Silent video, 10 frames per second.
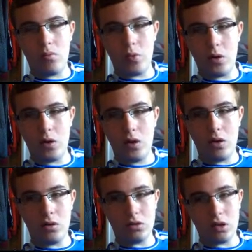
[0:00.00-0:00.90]
But
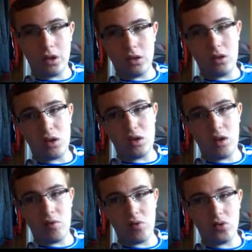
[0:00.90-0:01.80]
I'd just like to see a
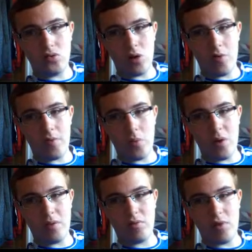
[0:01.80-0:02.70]
different driver
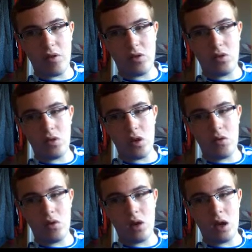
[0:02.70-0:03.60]
win very
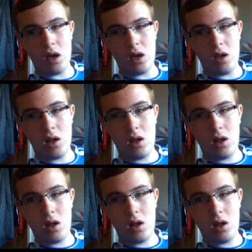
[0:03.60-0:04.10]
soon in